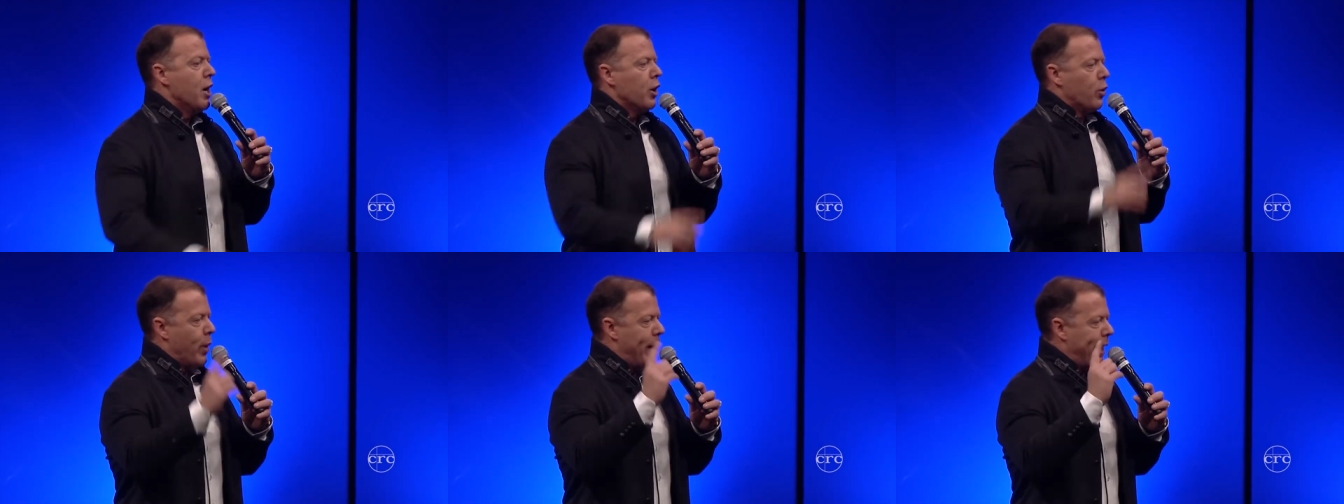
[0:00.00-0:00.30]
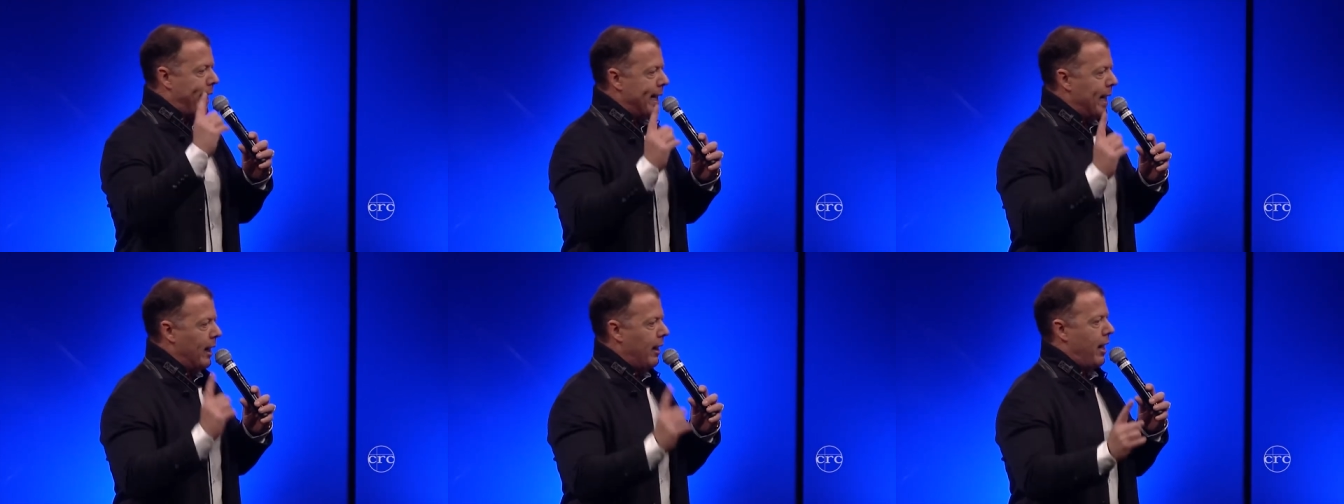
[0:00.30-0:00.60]
where
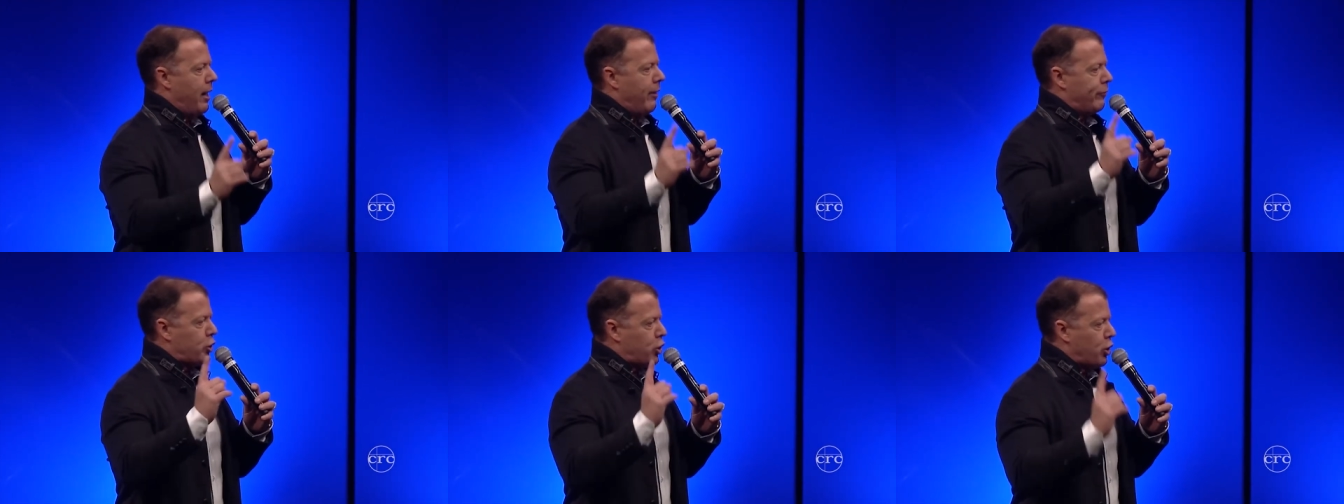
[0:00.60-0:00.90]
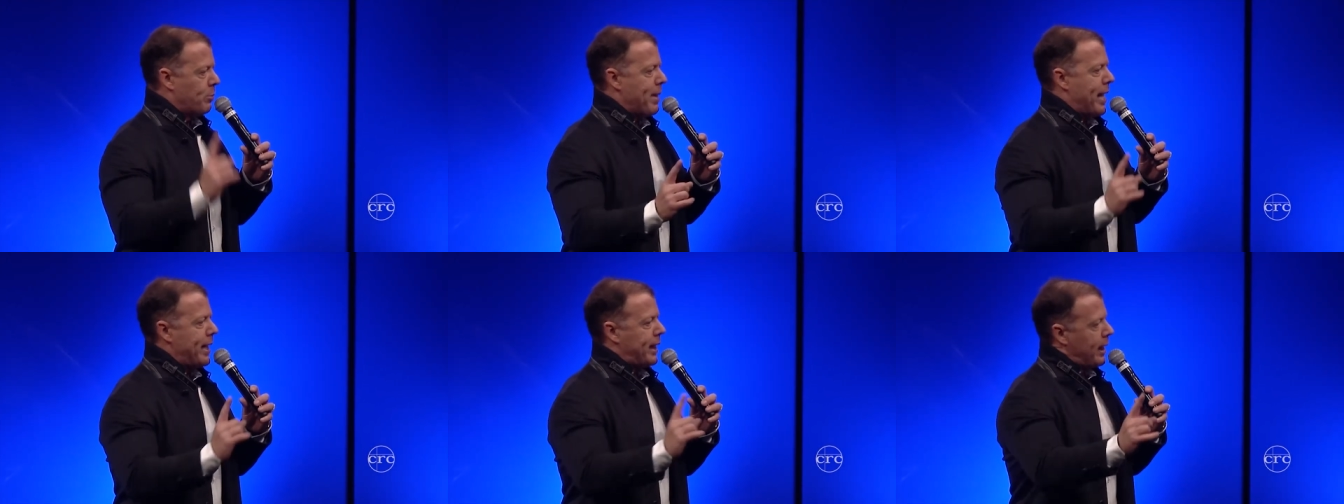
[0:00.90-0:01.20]
he lives to
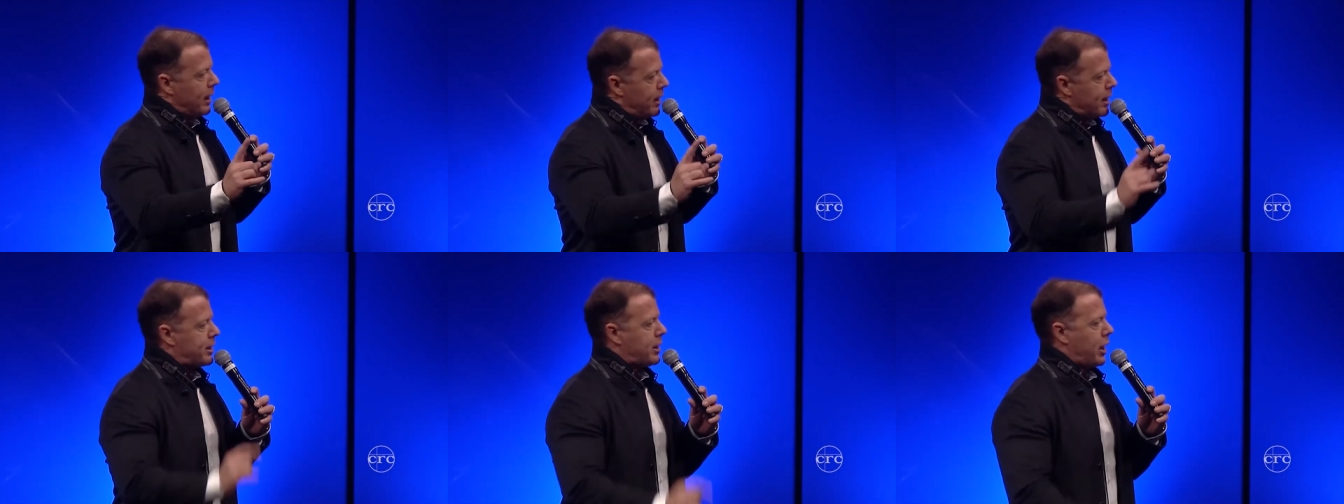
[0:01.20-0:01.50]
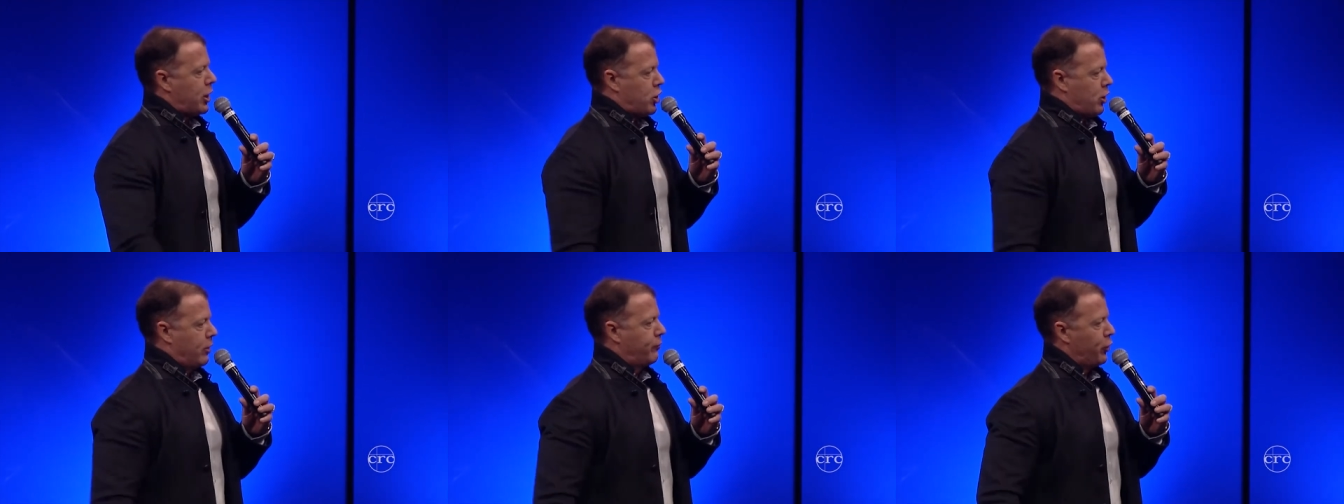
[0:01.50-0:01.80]
make
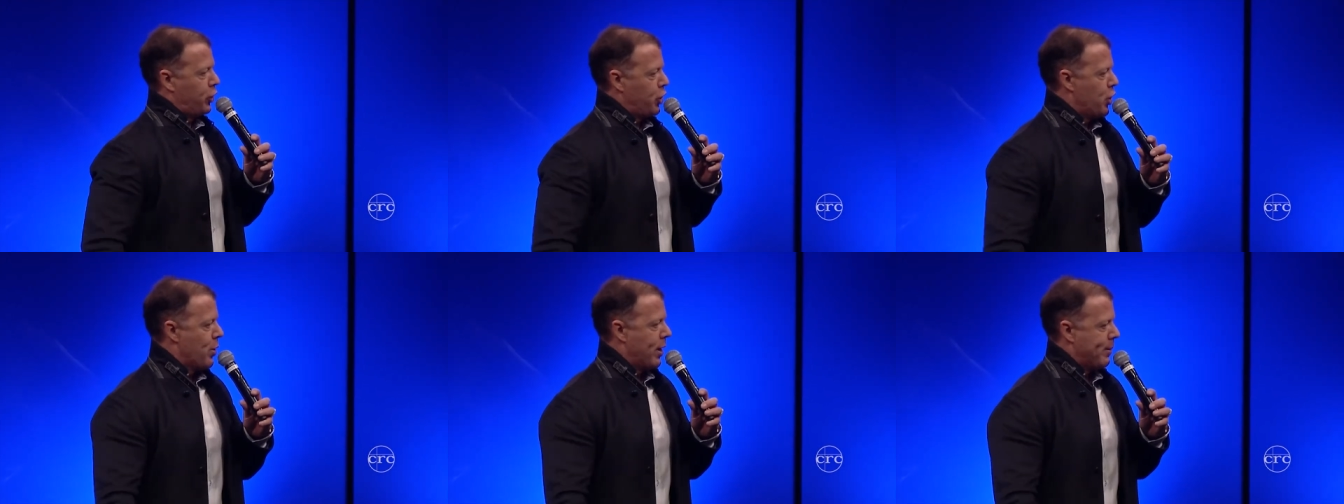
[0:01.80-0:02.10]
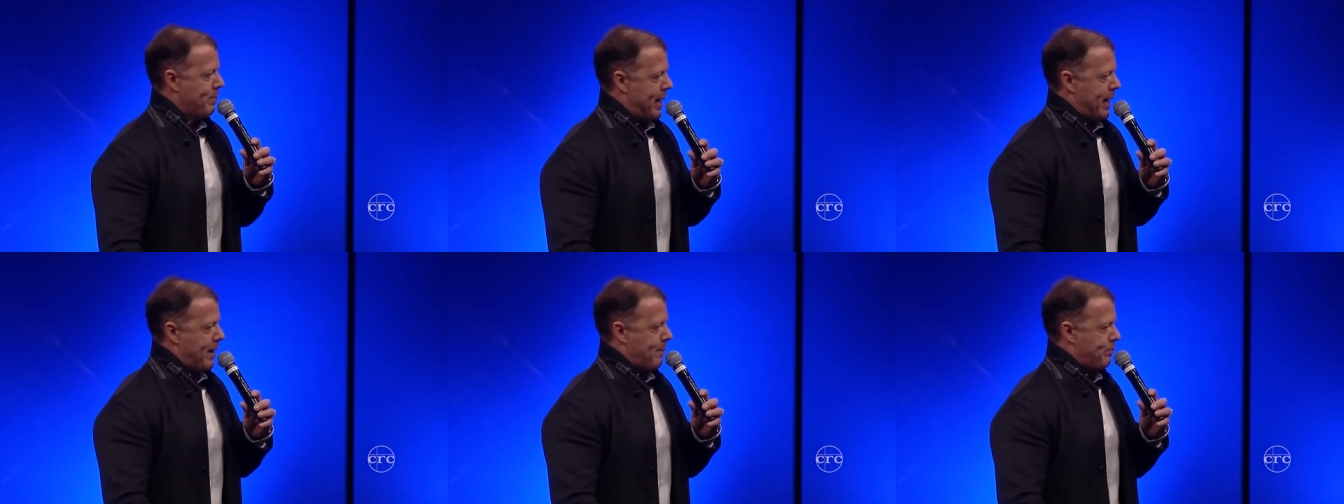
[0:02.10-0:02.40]
intercession for you
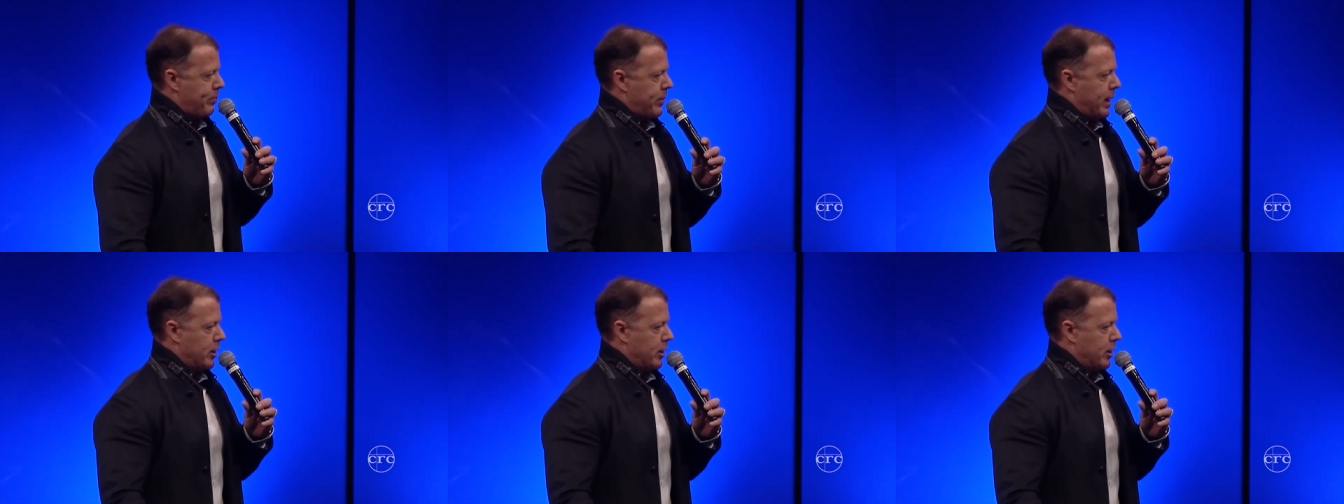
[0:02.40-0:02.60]
and me.